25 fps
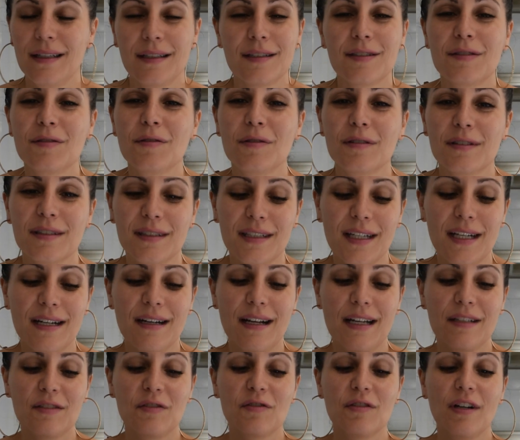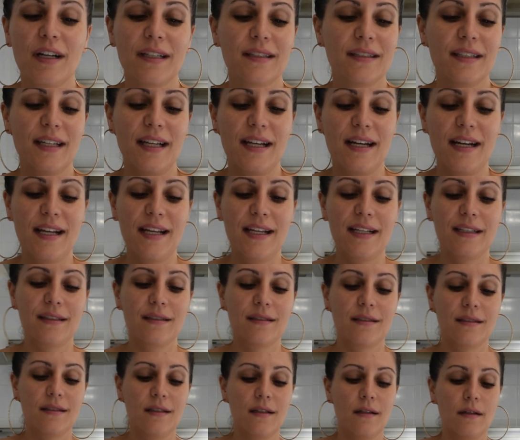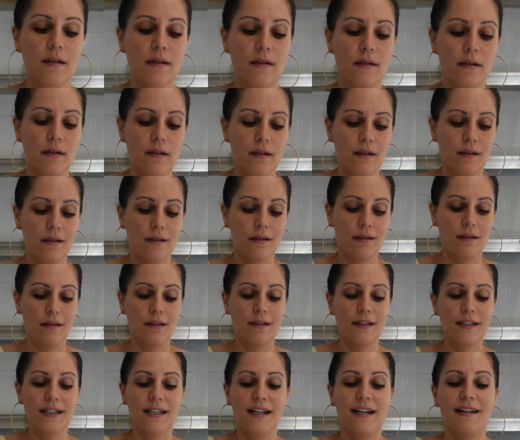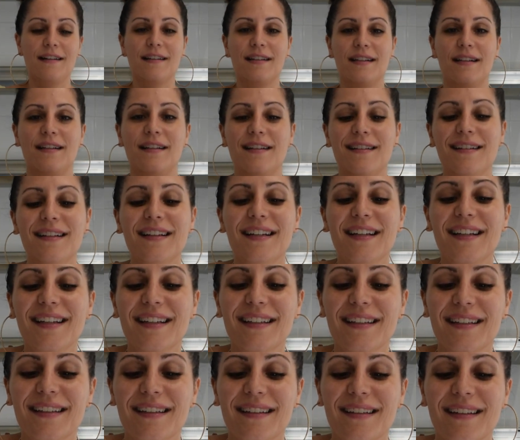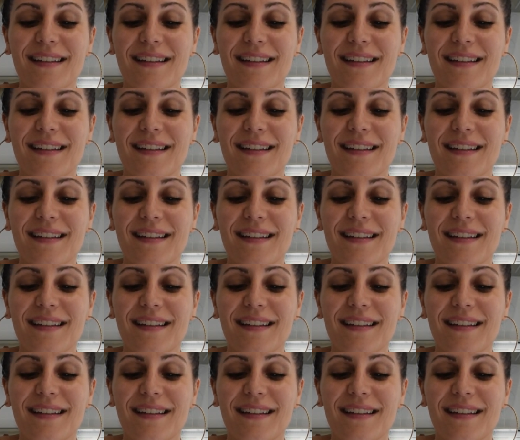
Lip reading: it's not skin like dry skin. It's, oh, look at that, look.